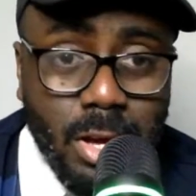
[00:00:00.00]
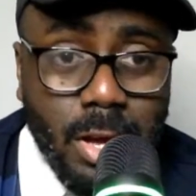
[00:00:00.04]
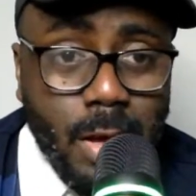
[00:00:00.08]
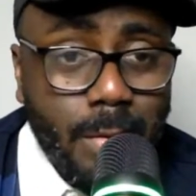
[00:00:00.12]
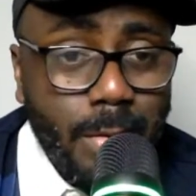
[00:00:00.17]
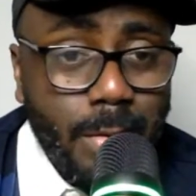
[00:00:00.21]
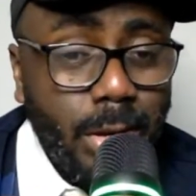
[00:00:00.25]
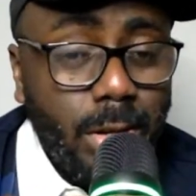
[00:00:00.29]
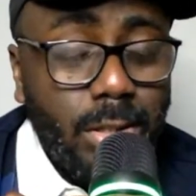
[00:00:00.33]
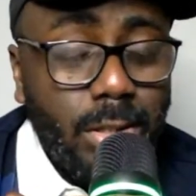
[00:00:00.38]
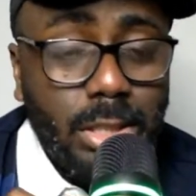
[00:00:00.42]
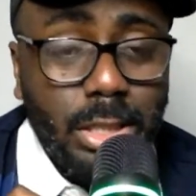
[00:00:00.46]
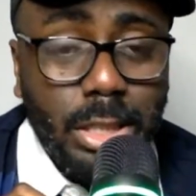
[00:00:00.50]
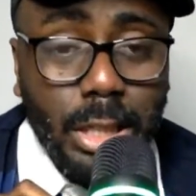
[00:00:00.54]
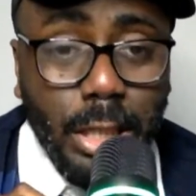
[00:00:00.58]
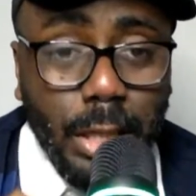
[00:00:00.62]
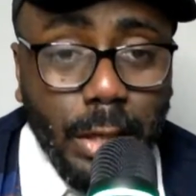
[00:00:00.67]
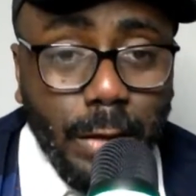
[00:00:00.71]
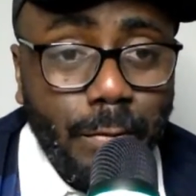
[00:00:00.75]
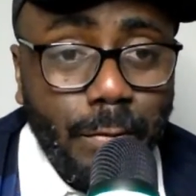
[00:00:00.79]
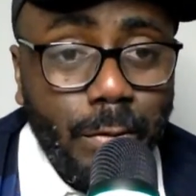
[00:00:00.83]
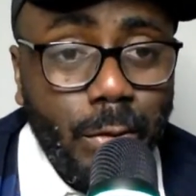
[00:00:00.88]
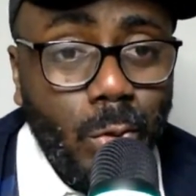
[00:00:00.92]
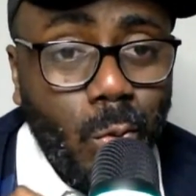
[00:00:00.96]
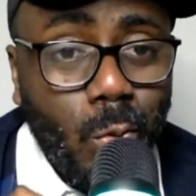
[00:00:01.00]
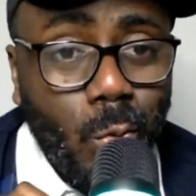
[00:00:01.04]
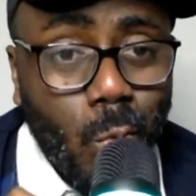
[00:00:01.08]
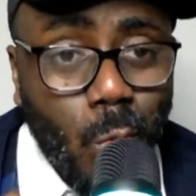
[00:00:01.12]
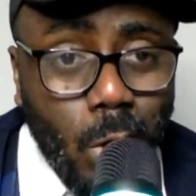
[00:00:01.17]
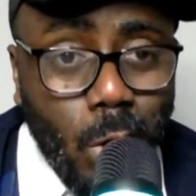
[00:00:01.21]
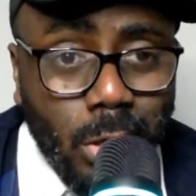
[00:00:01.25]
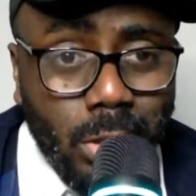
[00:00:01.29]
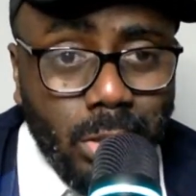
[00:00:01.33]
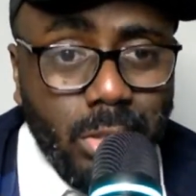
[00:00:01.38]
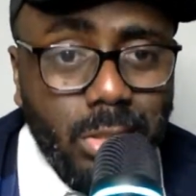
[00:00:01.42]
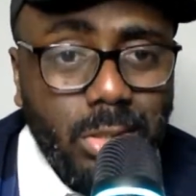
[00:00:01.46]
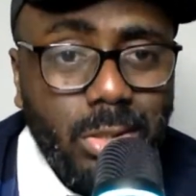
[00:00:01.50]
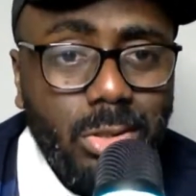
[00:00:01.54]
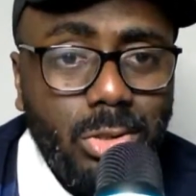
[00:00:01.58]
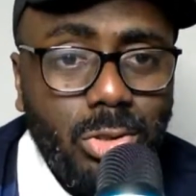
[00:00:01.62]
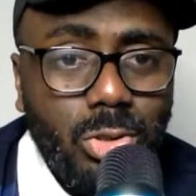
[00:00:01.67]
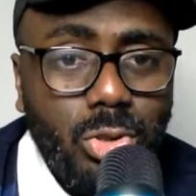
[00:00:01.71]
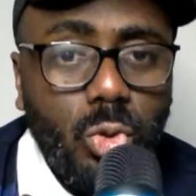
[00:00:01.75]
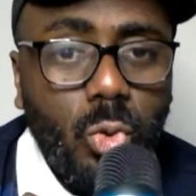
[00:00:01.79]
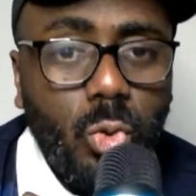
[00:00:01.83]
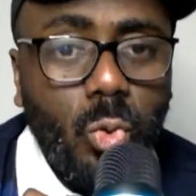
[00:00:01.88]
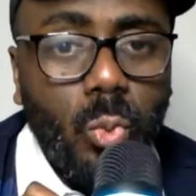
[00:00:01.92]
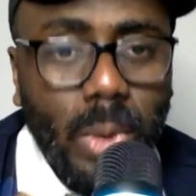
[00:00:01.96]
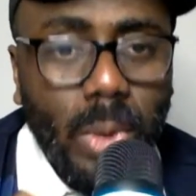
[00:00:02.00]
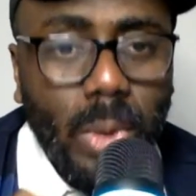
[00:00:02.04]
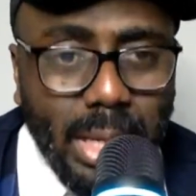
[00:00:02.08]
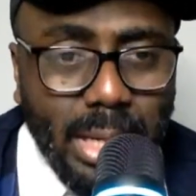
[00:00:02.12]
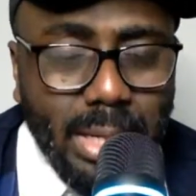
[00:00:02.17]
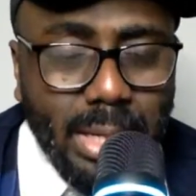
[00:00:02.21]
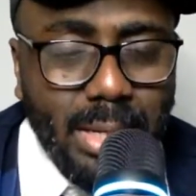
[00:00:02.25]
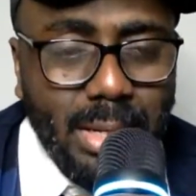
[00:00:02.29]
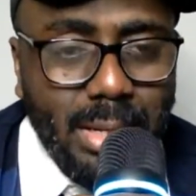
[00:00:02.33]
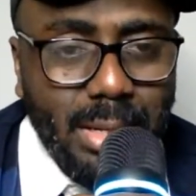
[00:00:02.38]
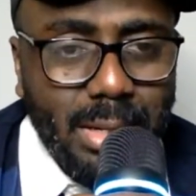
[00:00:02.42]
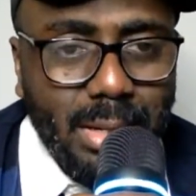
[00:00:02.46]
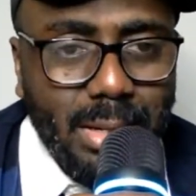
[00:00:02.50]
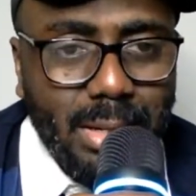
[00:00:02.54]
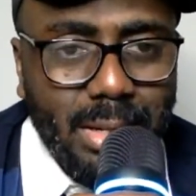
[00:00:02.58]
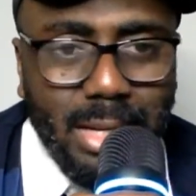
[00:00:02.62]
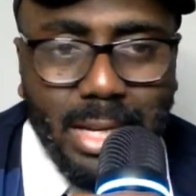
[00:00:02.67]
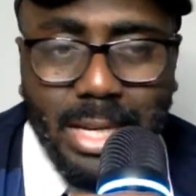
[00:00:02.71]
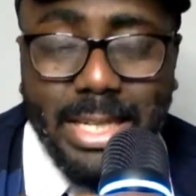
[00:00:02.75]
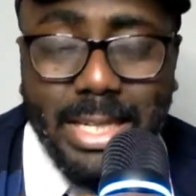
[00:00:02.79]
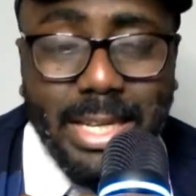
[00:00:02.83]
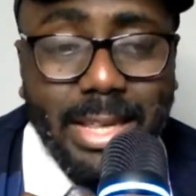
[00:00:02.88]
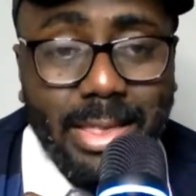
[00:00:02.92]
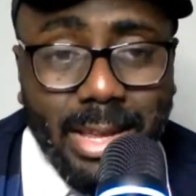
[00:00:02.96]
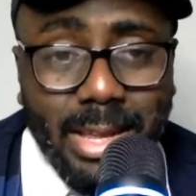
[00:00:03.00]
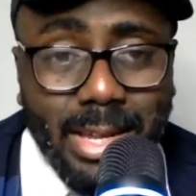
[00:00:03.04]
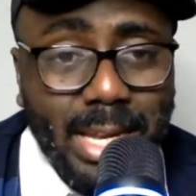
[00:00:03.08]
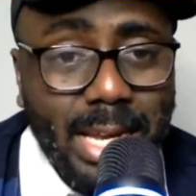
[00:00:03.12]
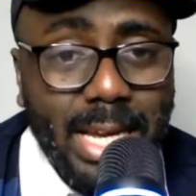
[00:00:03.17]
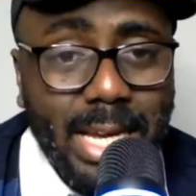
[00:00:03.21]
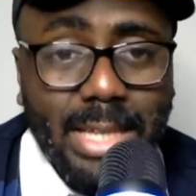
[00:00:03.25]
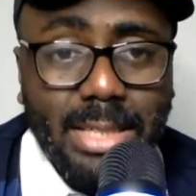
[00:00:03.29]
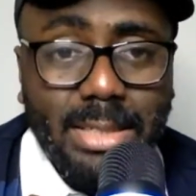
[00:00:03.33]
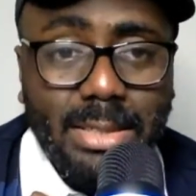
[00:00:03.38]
Because if you want to win anything like